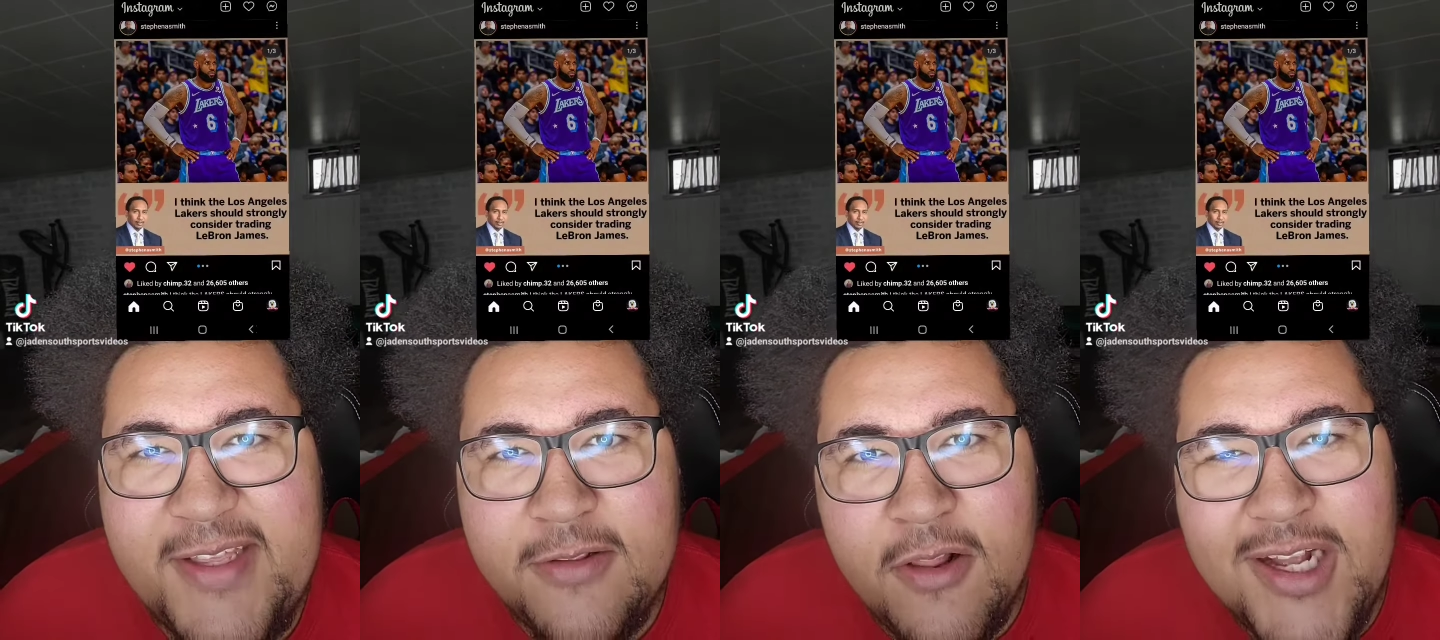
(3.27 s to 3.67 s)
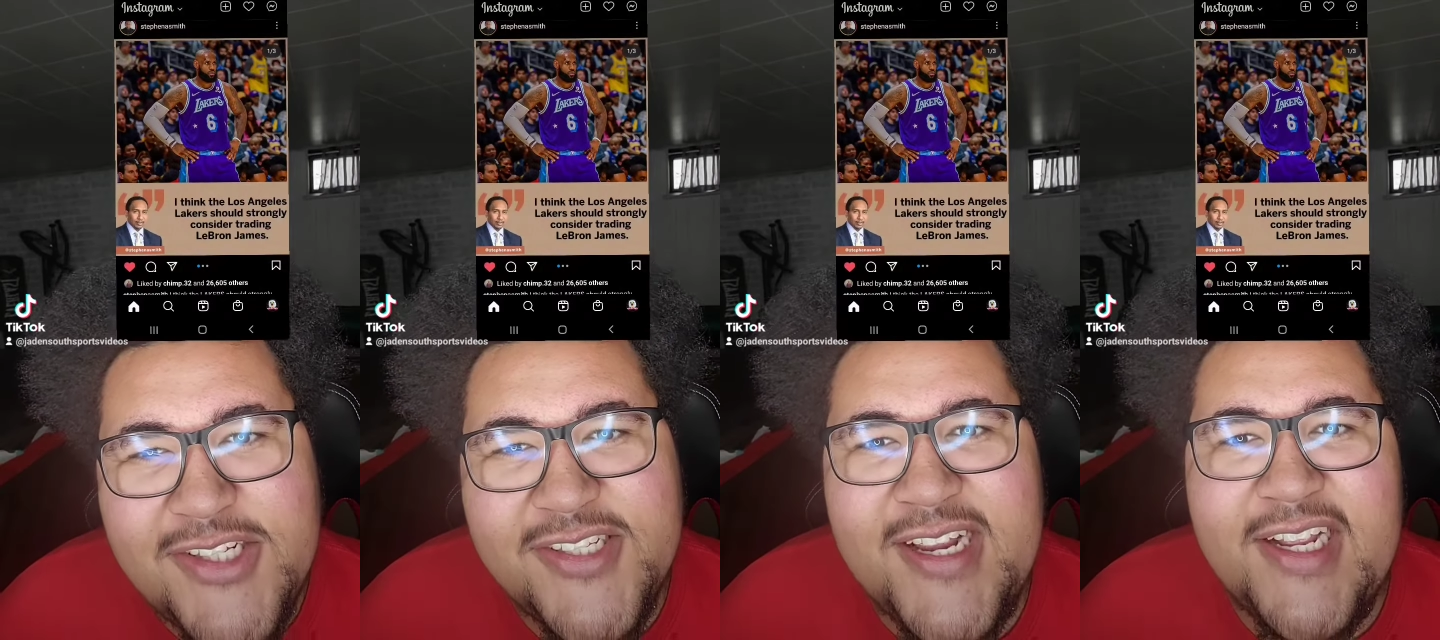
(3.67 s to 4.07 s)
I think the
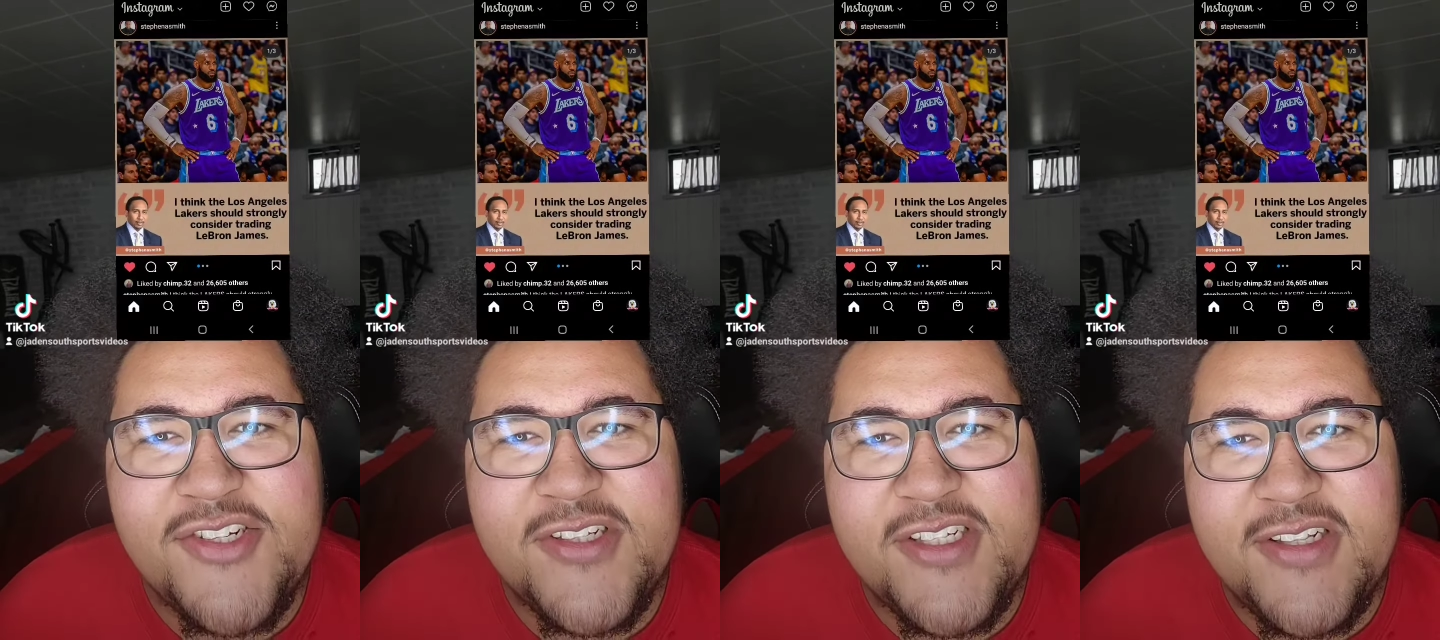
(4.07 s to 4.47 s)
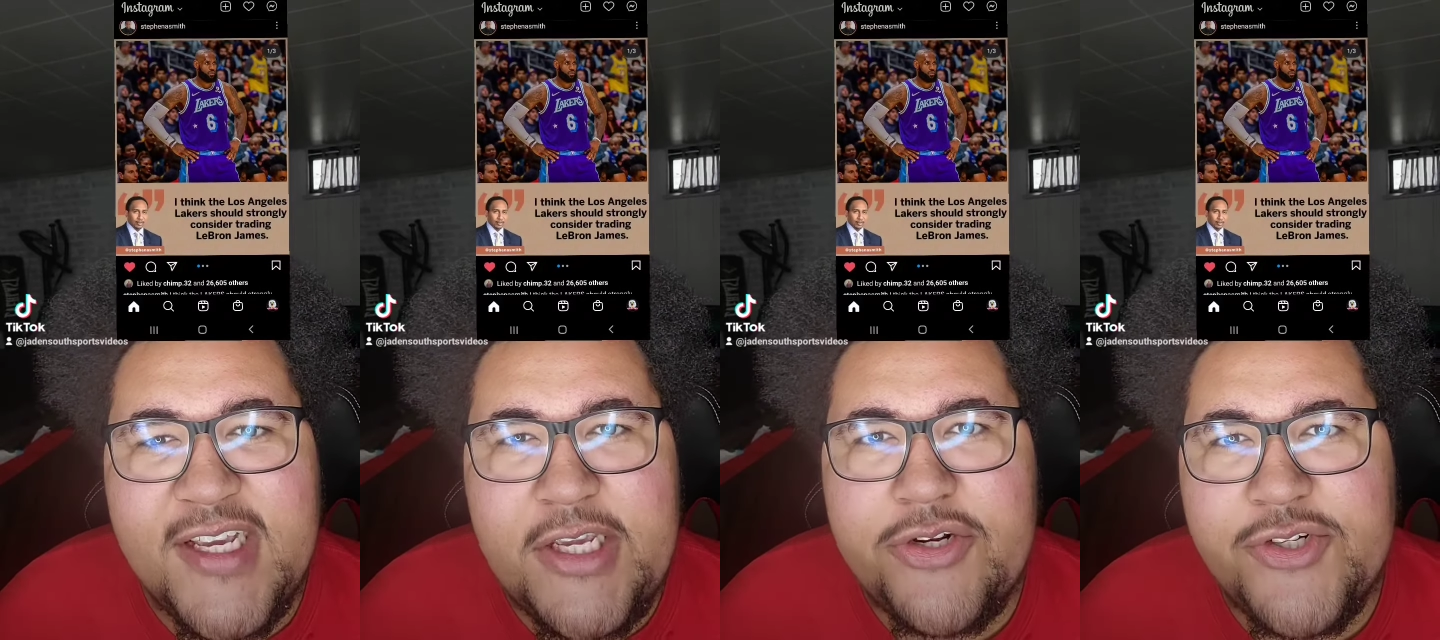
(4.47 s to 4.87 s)
Los
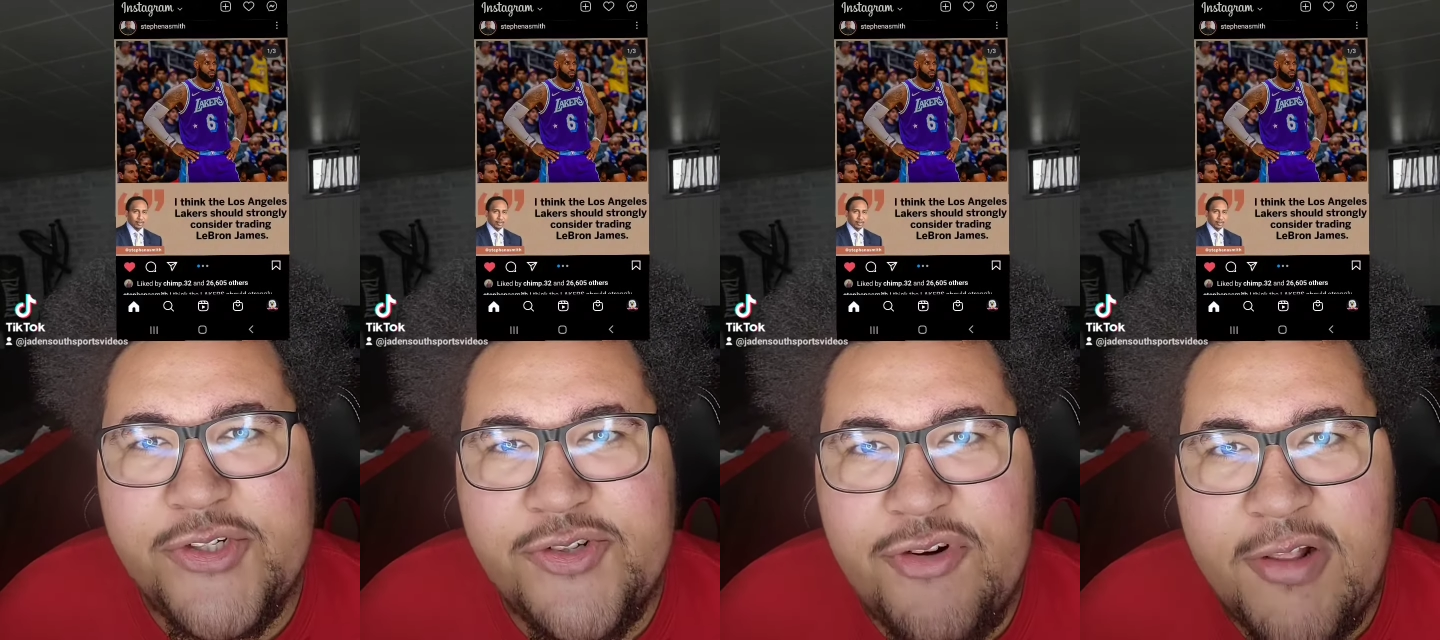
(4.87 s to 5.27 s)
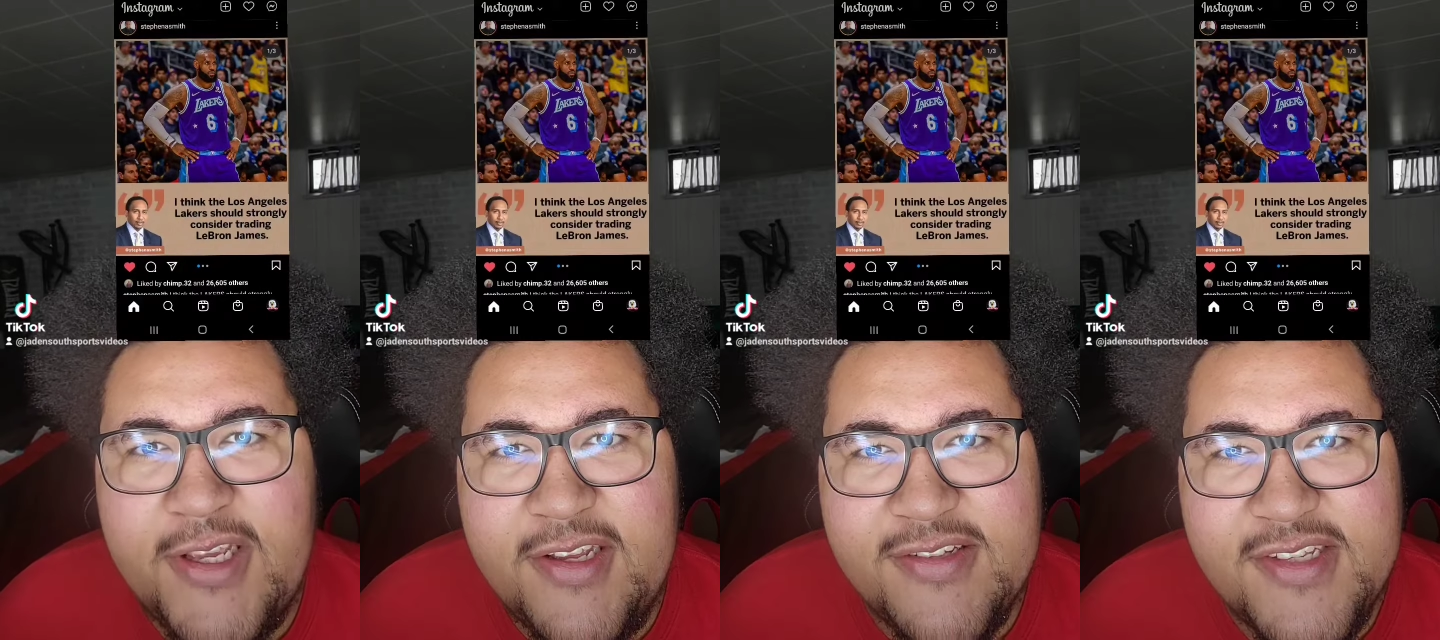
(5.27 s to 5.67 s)
Angeles Lakers should
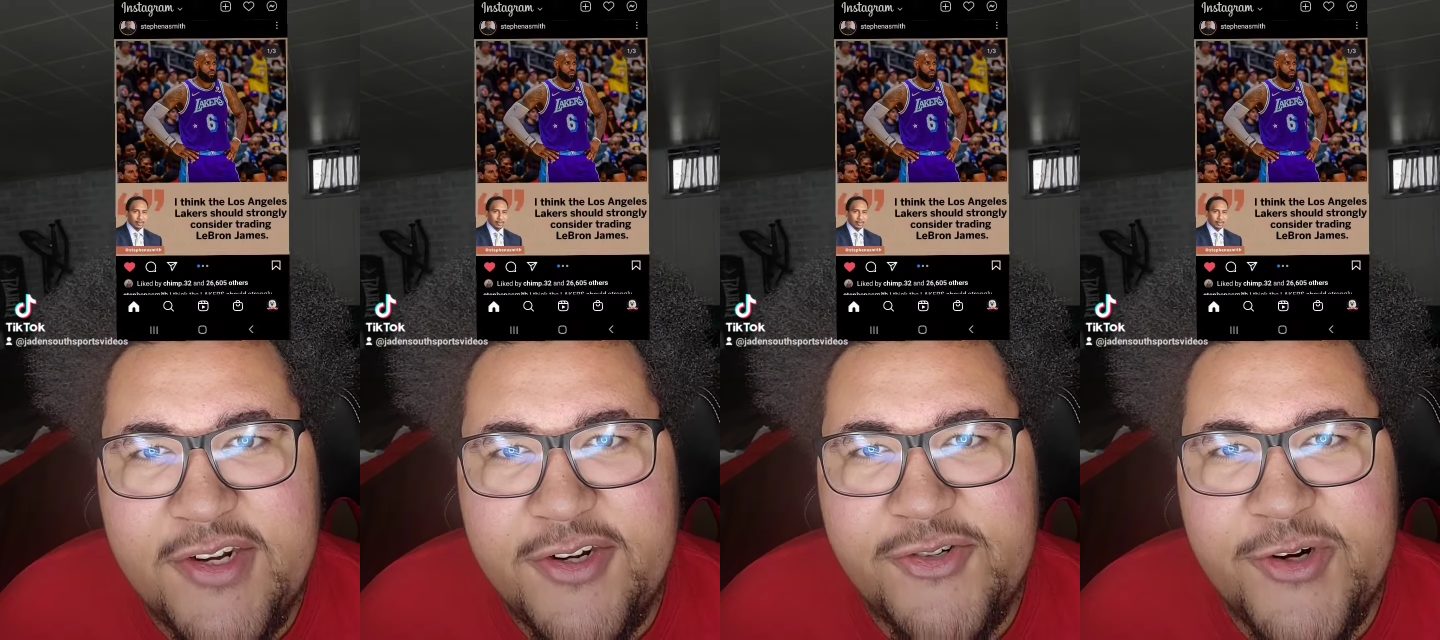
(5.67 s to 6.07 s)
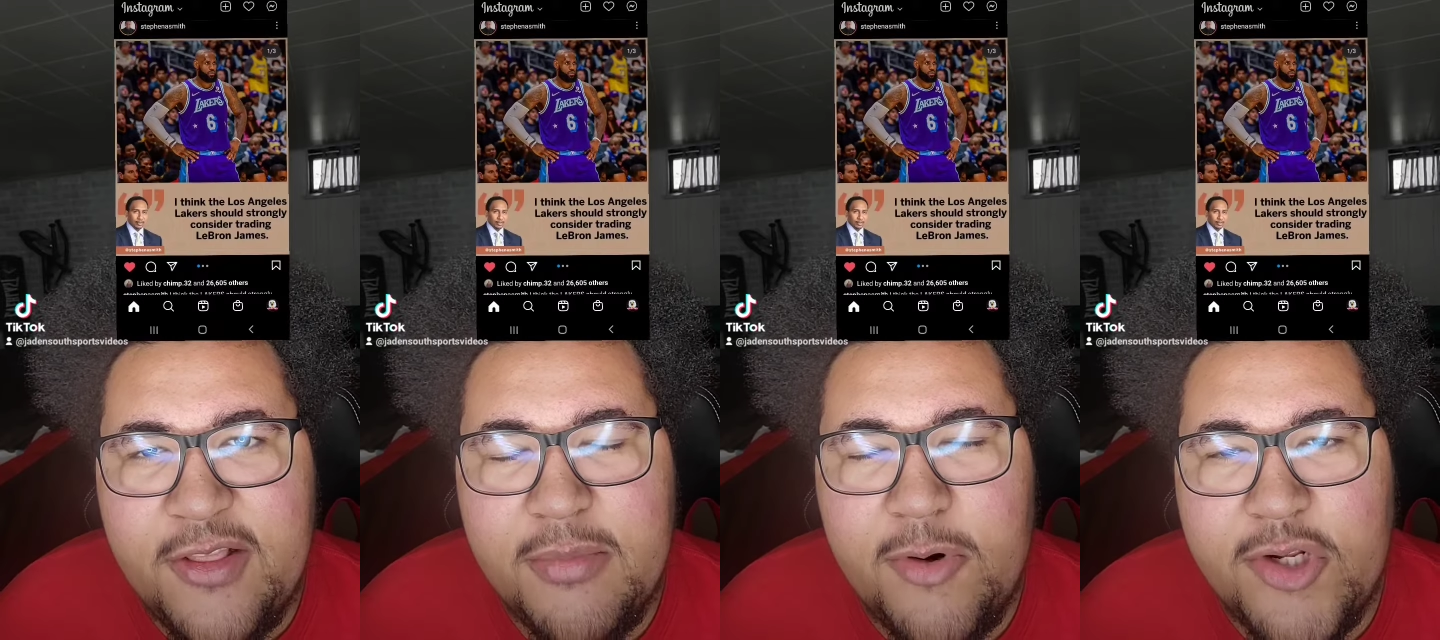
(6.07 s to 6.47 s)
strongly consider
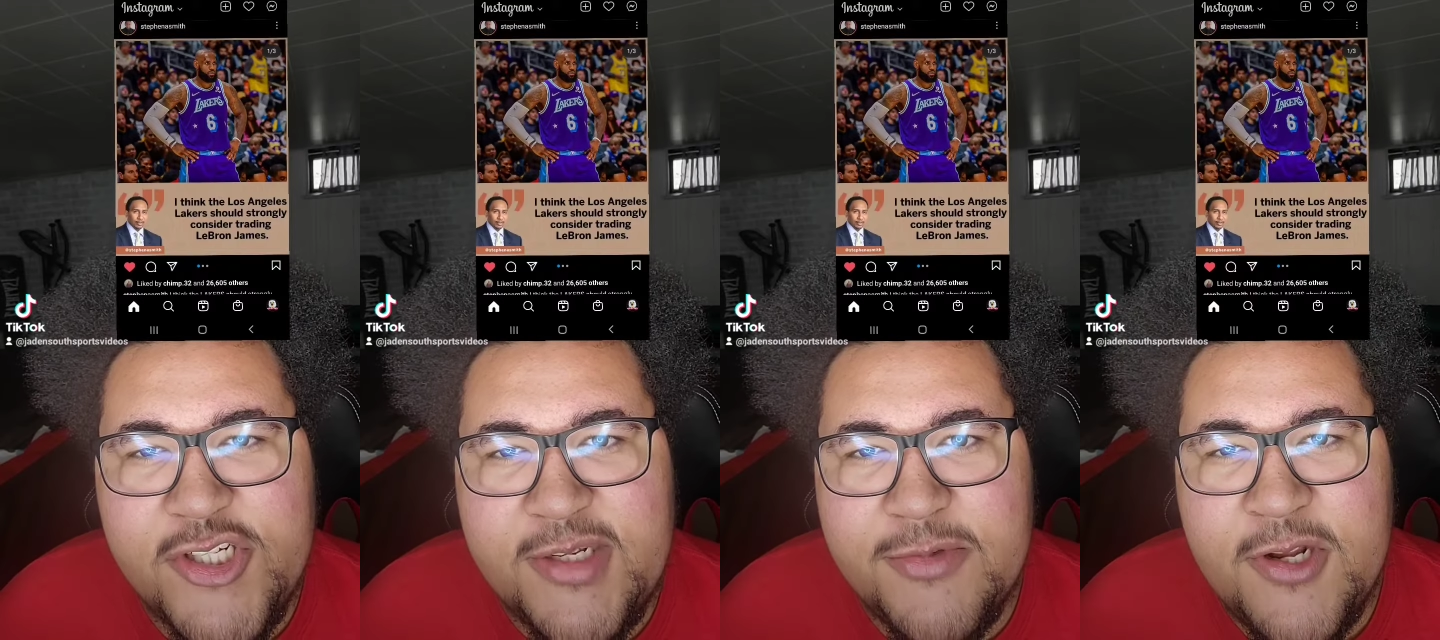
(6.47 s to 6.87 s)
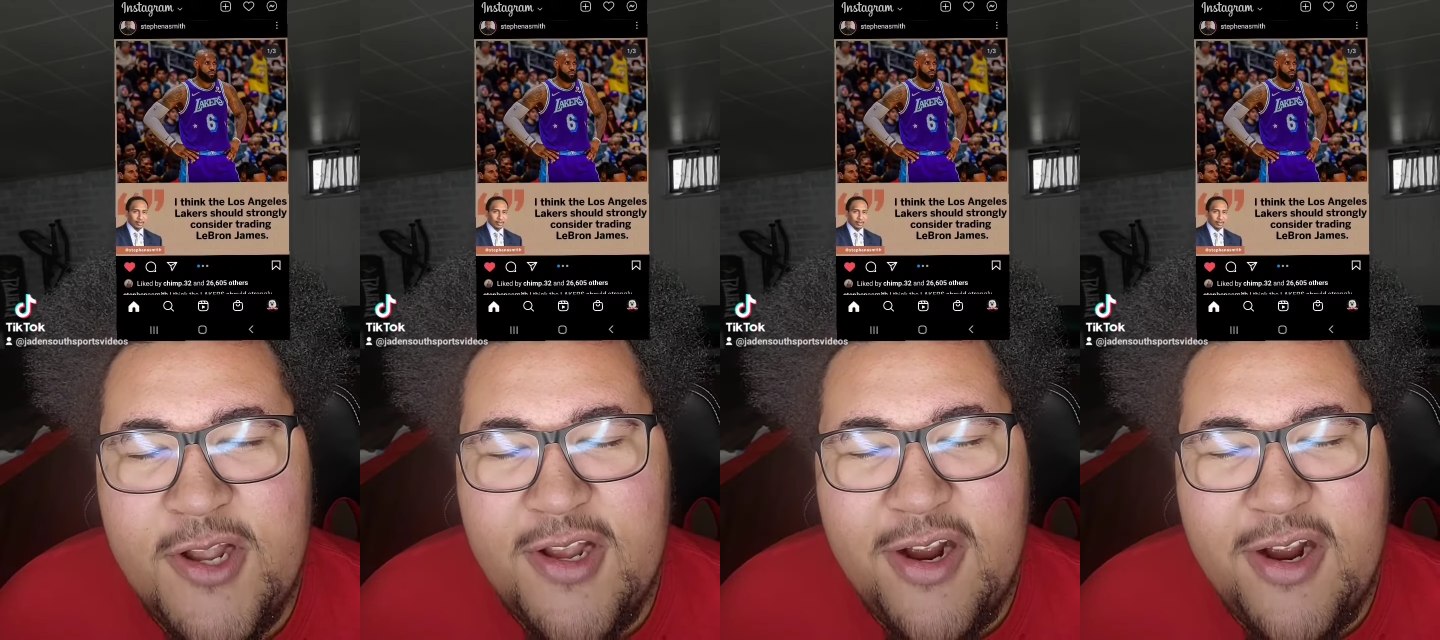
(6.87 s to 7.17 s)
trading LeBron James.